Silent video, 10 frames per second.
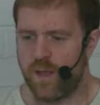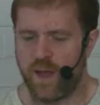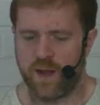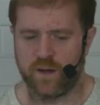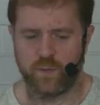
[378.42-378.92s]

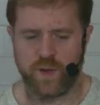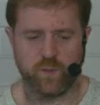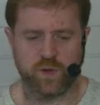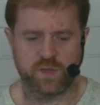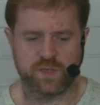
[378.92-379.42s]
And we'd
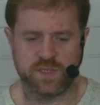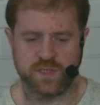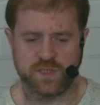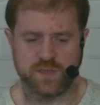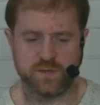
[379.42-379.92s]
wanted
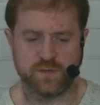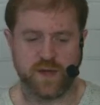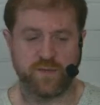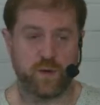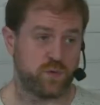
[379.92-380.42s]
to
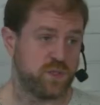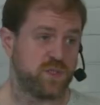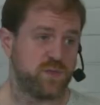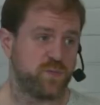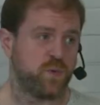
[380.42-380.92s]
have it
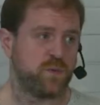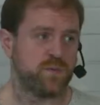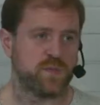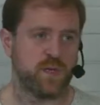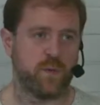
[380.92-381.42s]
auditable,
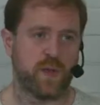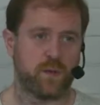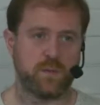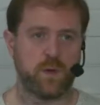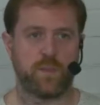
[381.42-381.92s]
so we
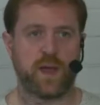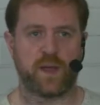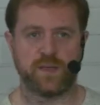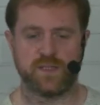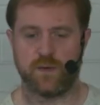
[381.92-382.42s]
could look back
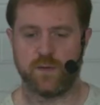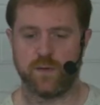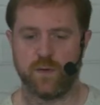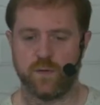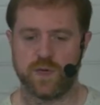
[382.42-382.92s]
and see
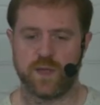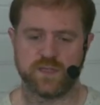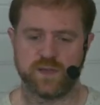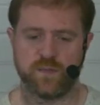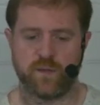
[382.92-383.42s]
who'd done
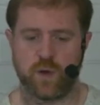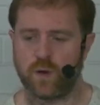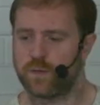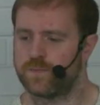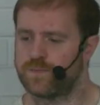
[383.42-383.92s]
something
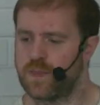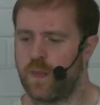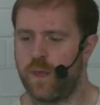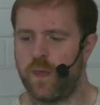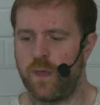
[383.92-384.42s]
wrong.
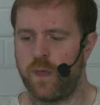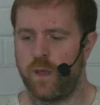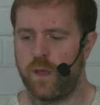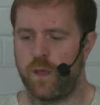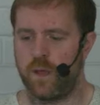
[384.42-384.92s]

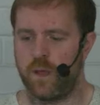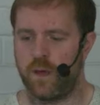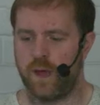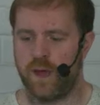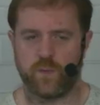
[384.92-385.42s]

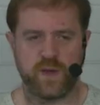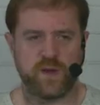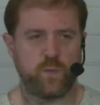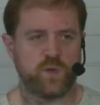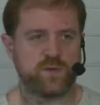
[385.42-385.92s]
And we
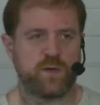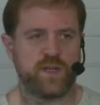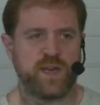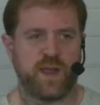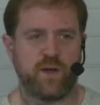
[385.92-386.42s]
didn't want to write
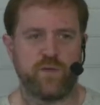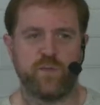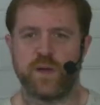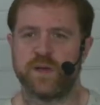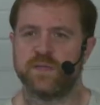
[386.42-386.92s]
any code,
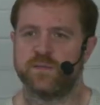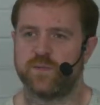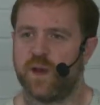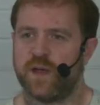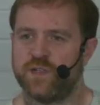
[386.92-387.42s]
because
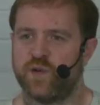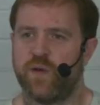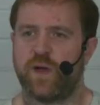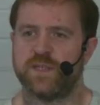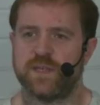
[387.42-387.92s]
while I enjoy
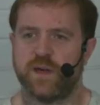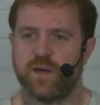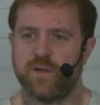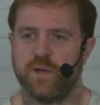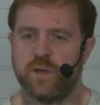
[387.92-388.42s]
writing code,